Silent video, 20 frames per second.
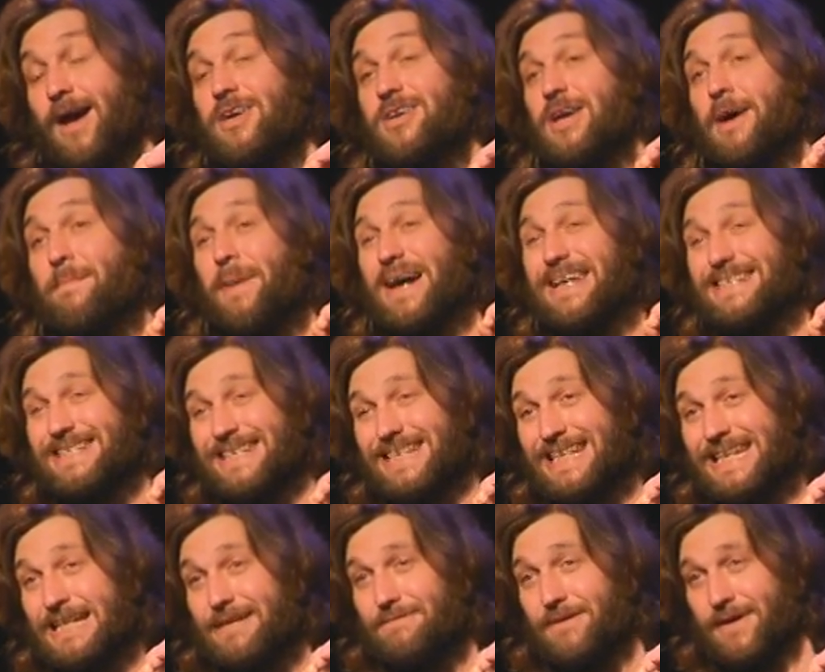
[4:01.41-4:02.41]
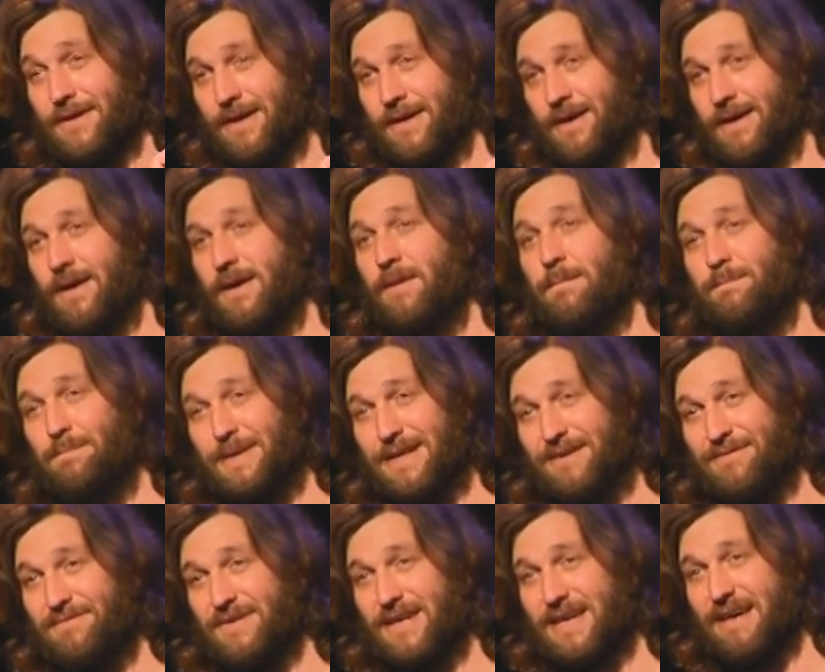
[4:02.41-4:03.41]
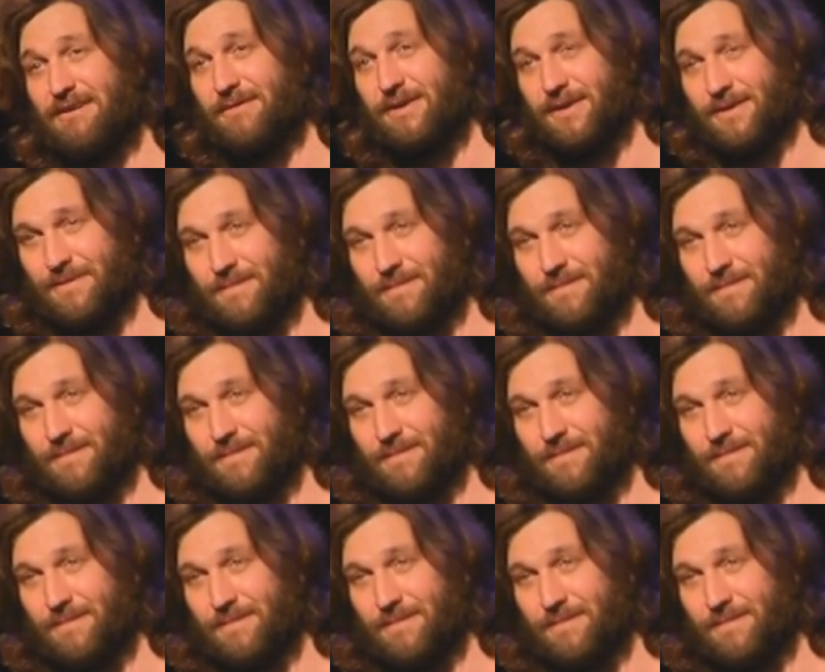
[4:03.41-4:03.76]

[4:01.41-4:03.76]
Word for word: you might even be forgiven.